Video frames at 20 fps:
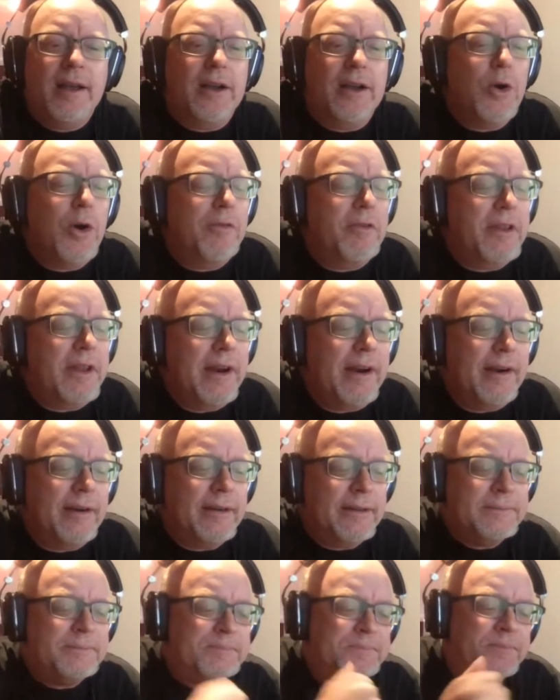Go over
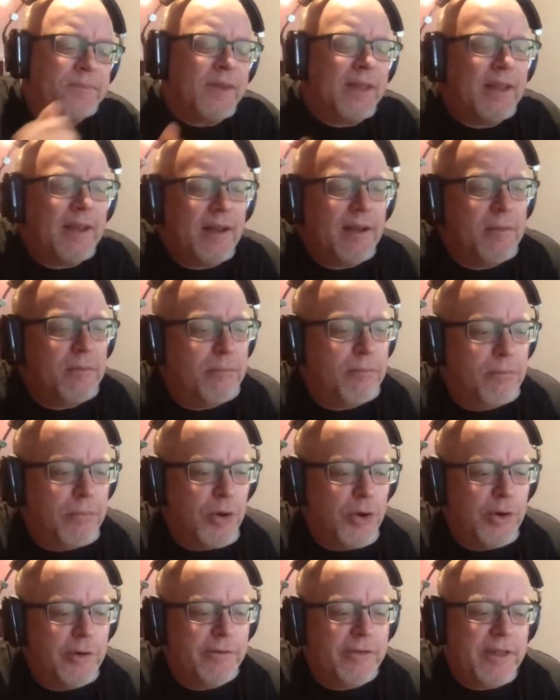there,
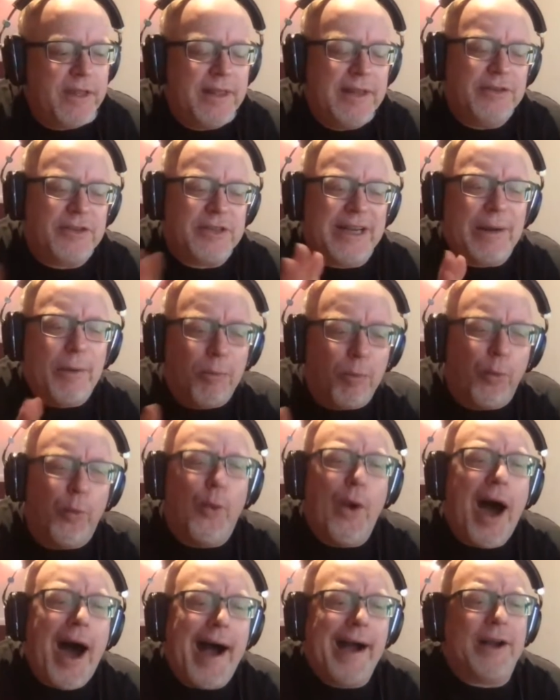there's like a
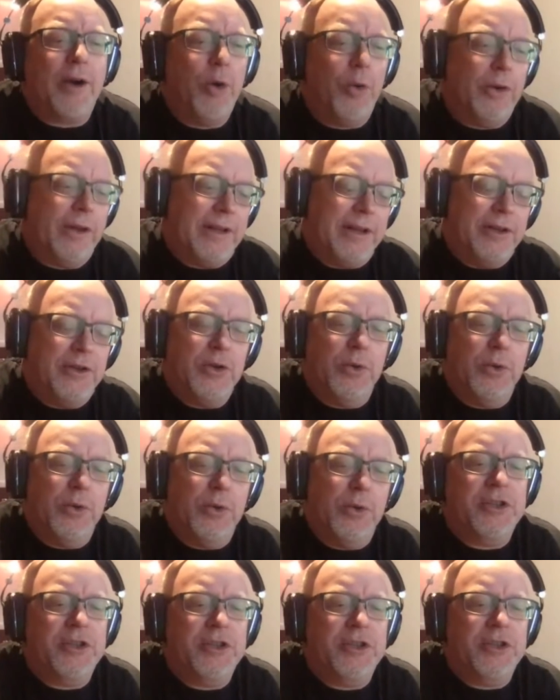rock holding the
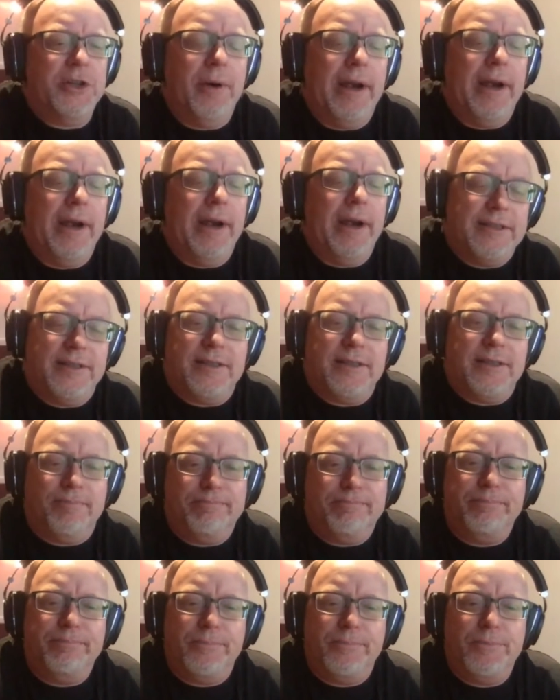door shut, right? Because
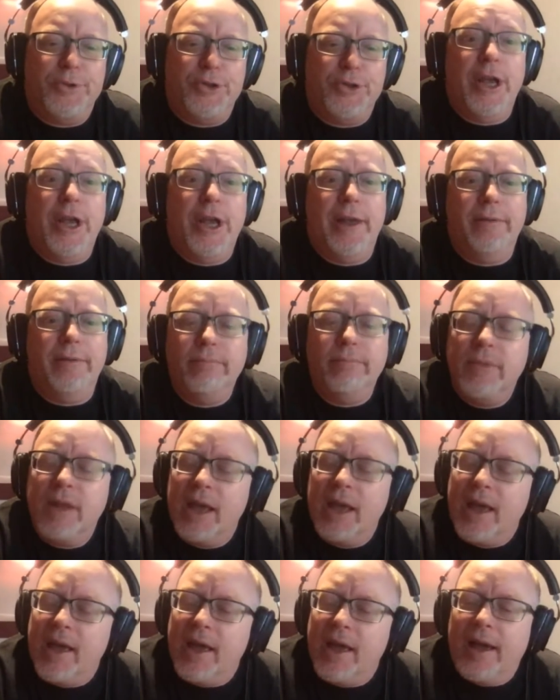it's a shed.
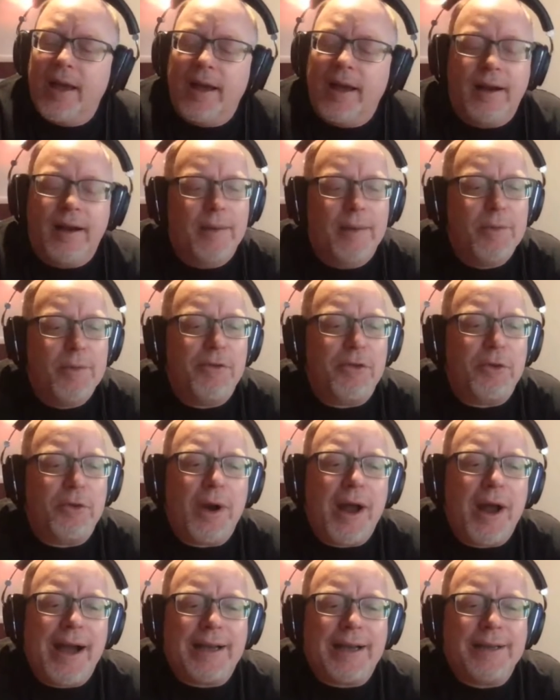
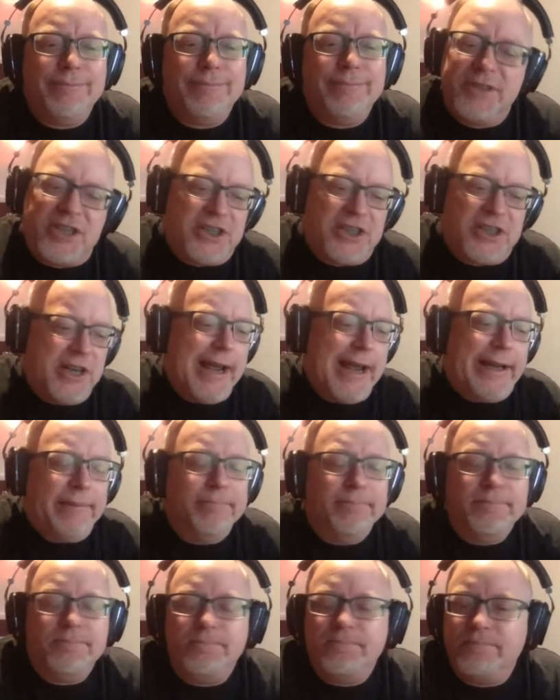Move the rock, snake.